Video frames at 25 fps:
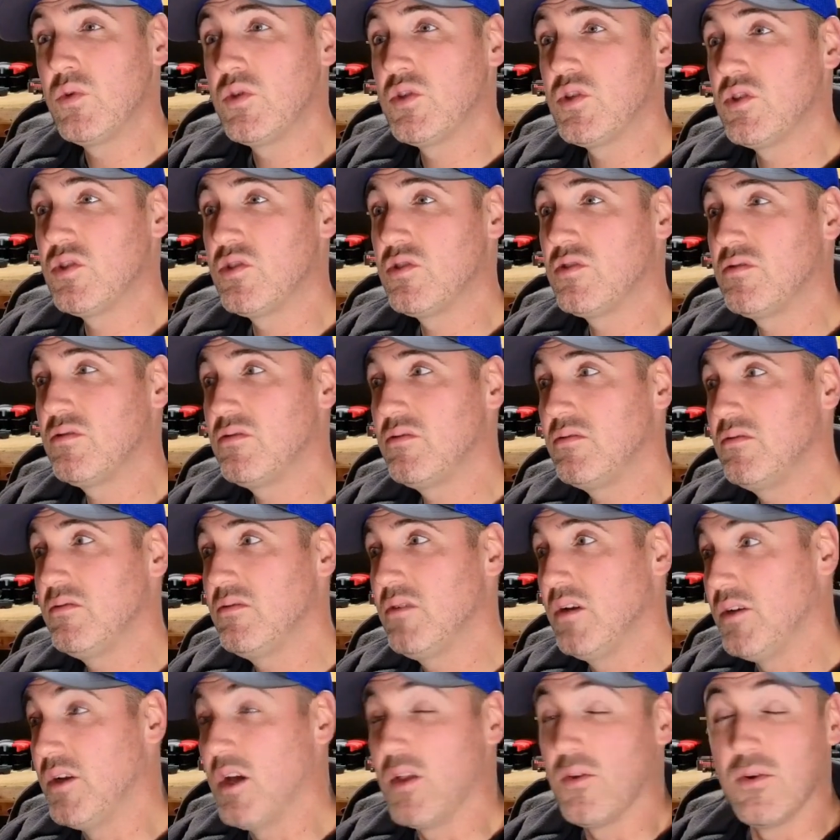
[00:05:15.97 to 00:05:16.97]
which is
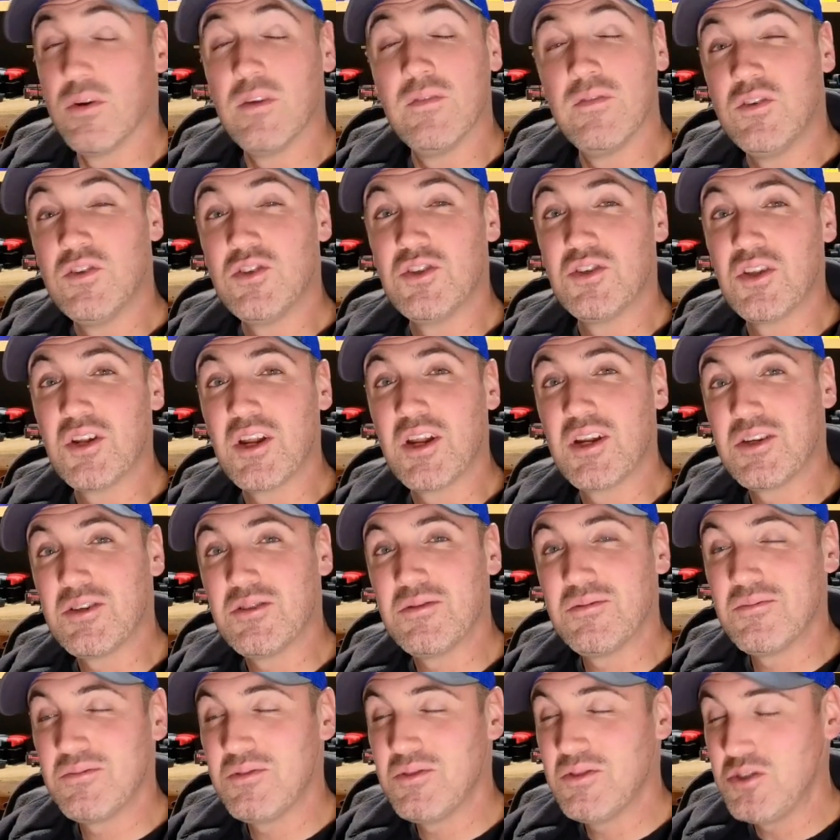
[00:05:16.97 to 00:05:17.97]
another division that I
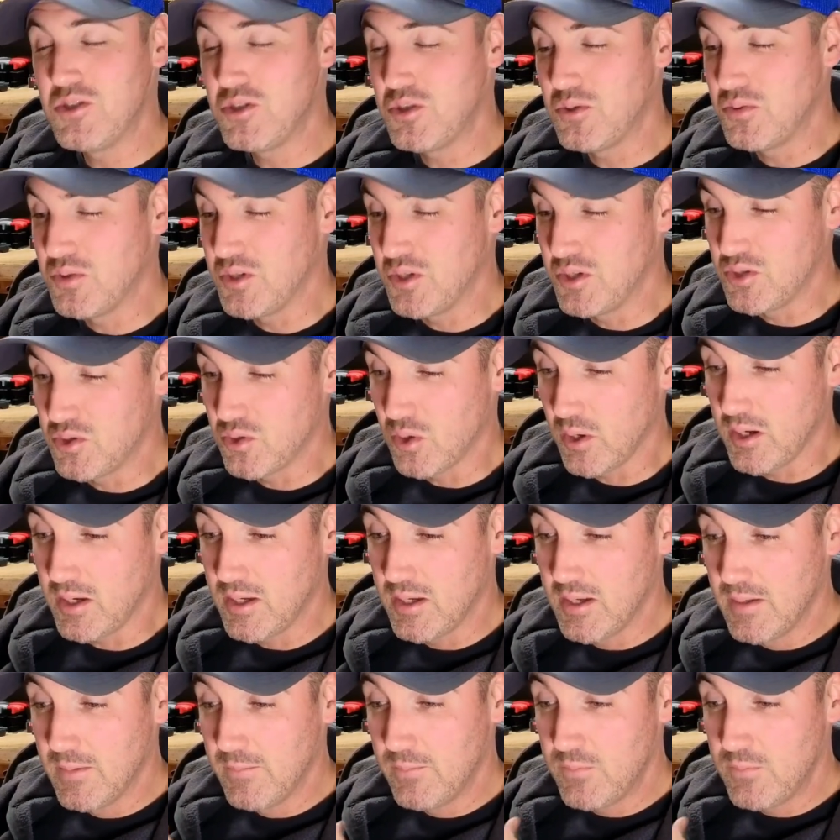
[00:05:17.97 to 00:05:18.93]
shoot and enjoy,